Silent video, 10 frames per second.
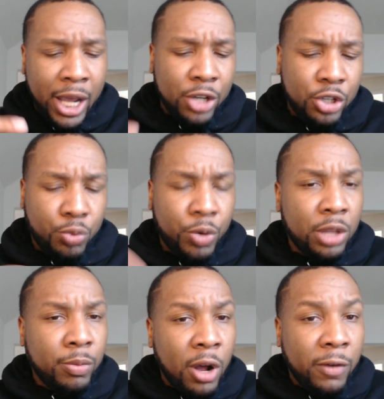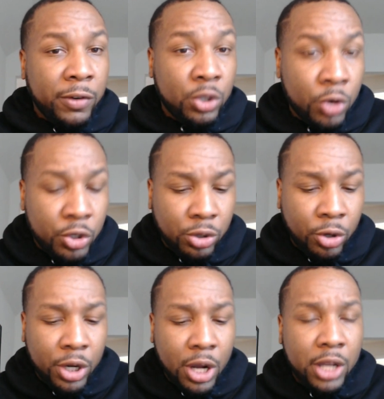and just ran the ball for
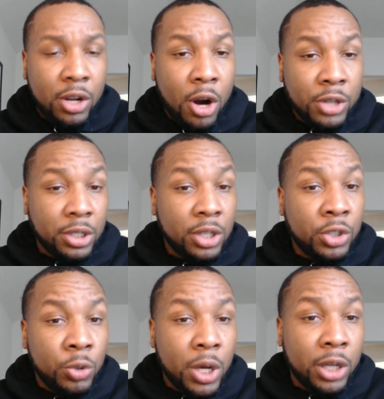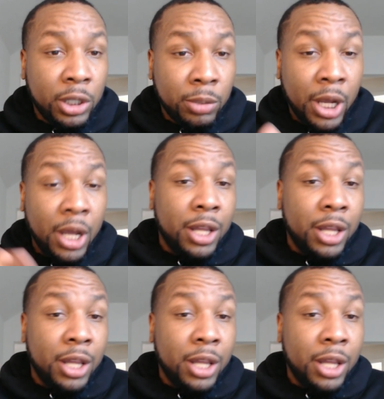239 yards against ULM.